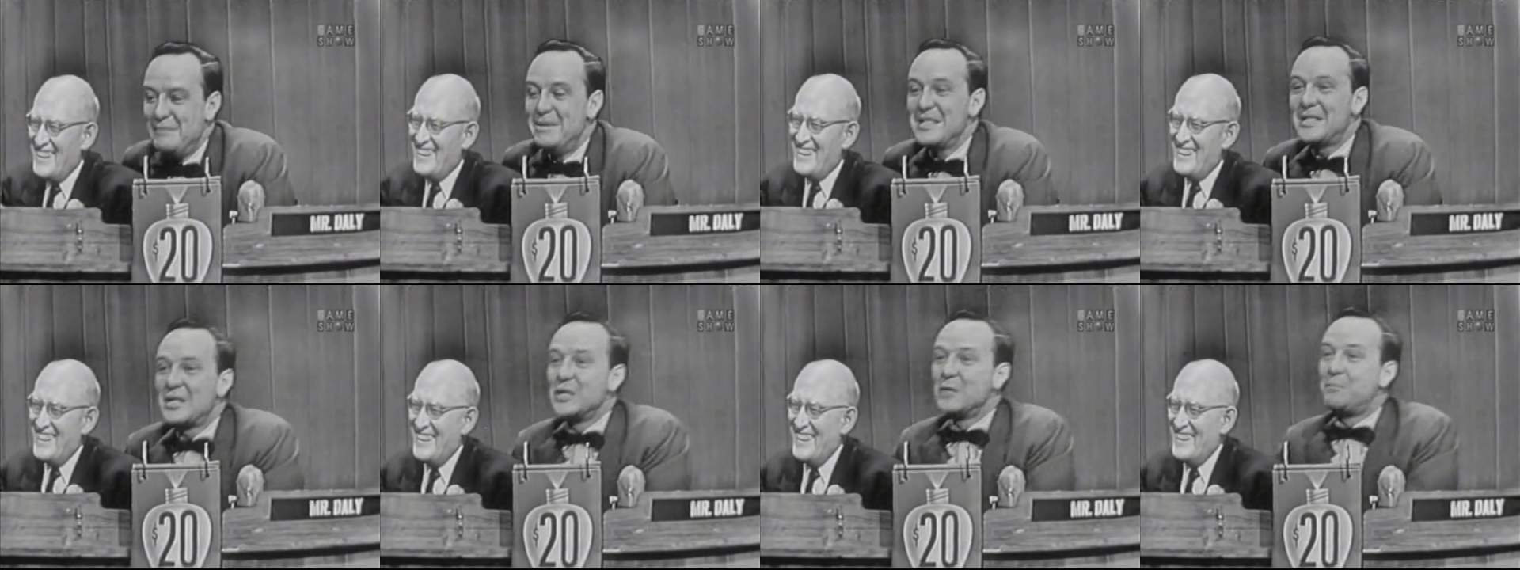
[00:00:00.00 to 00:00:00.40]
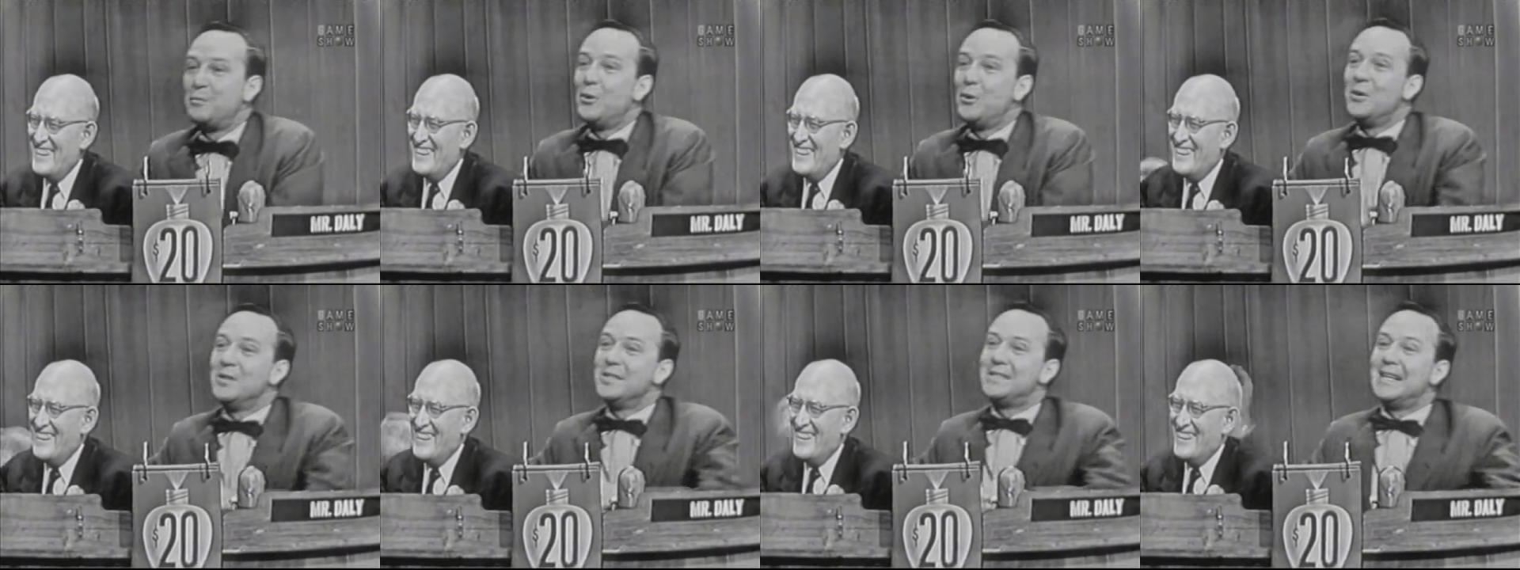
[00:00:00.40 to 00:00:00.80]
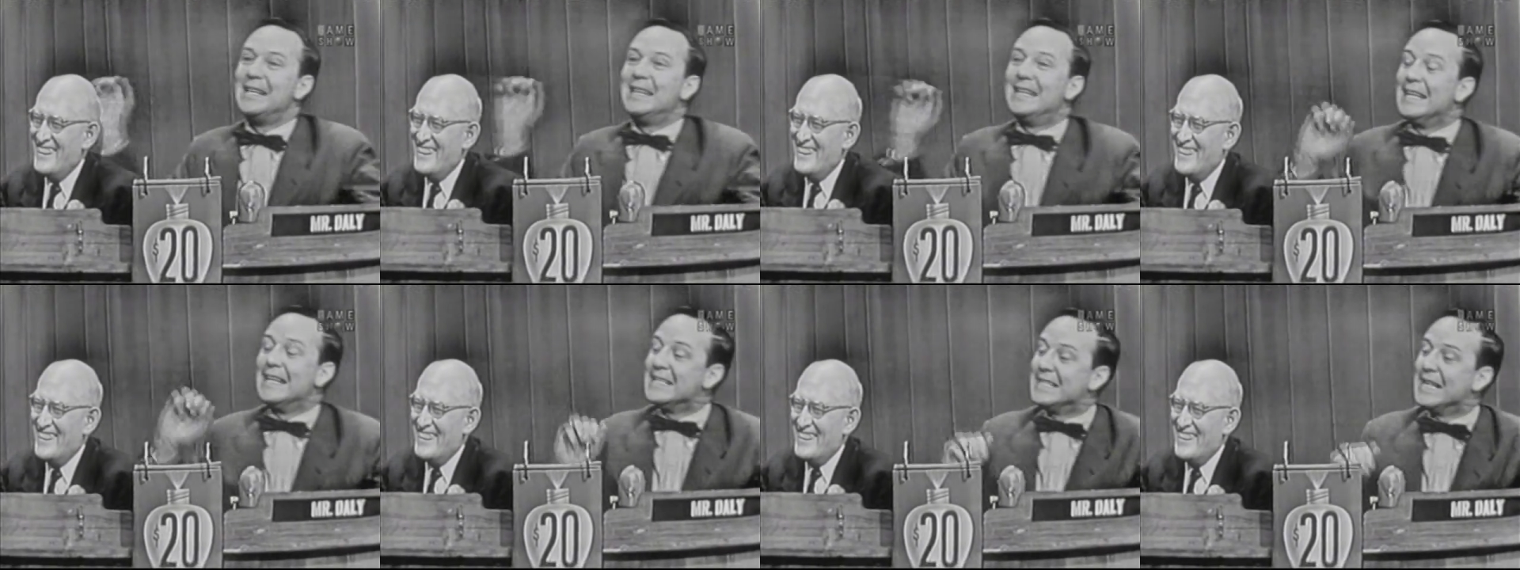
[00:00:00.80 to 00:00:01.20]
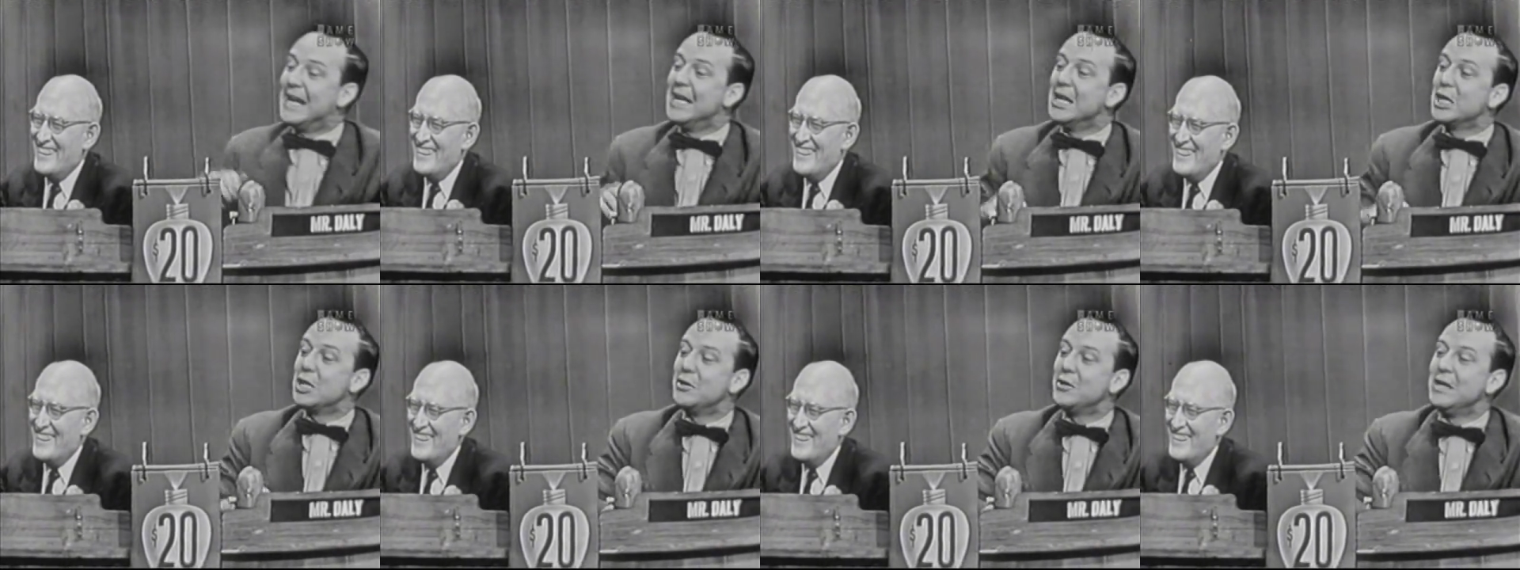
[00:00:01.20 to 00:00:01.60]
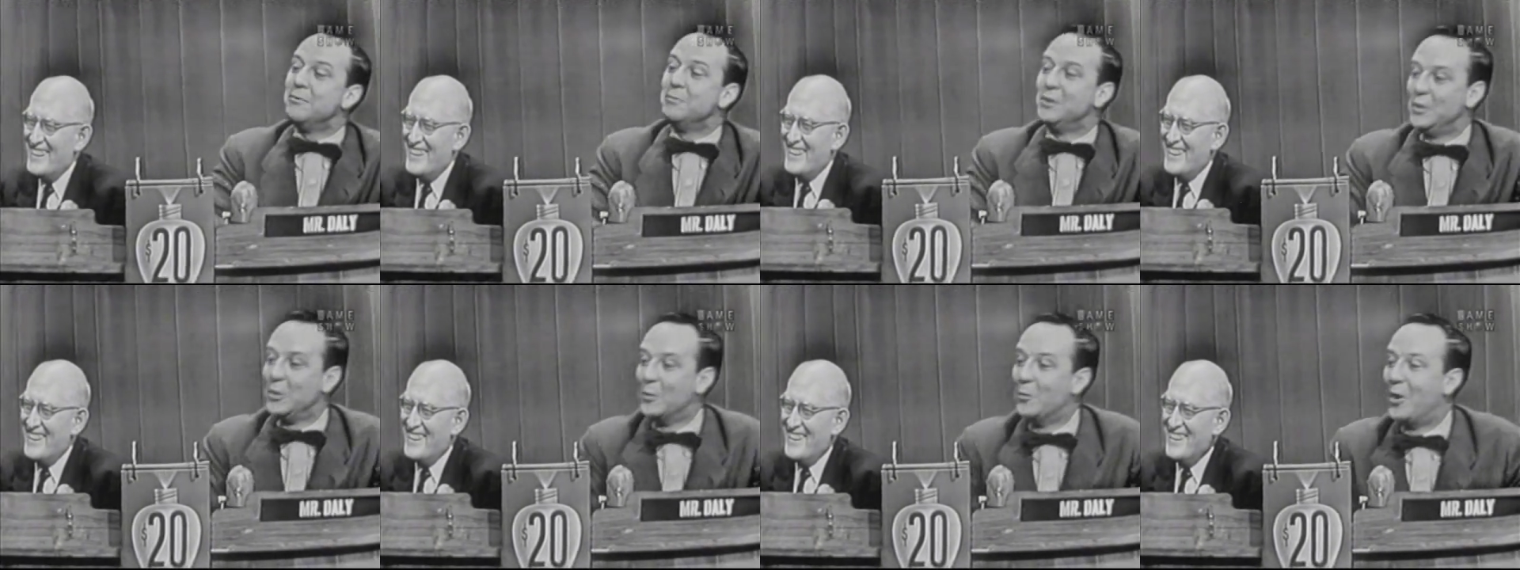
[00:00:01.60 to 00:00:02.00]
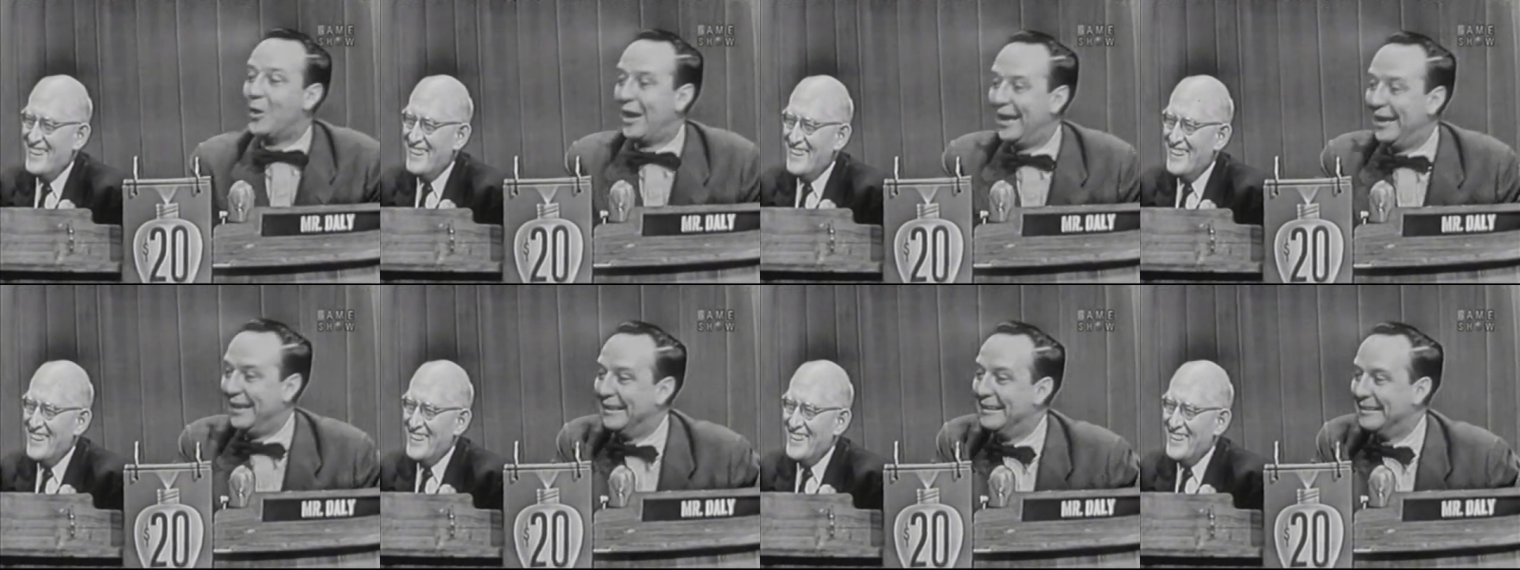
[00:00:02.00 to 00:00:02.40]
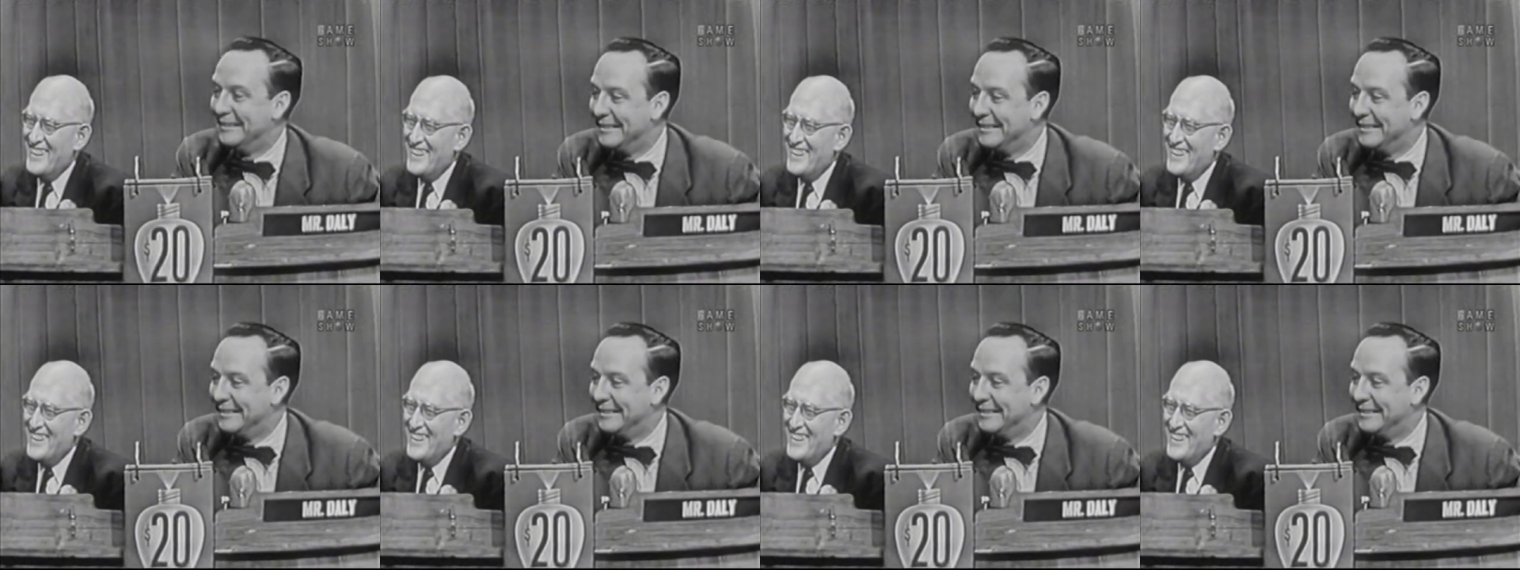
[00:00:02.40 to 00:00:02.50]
Speaker 1: Mr. Spooner said this I agree with you on.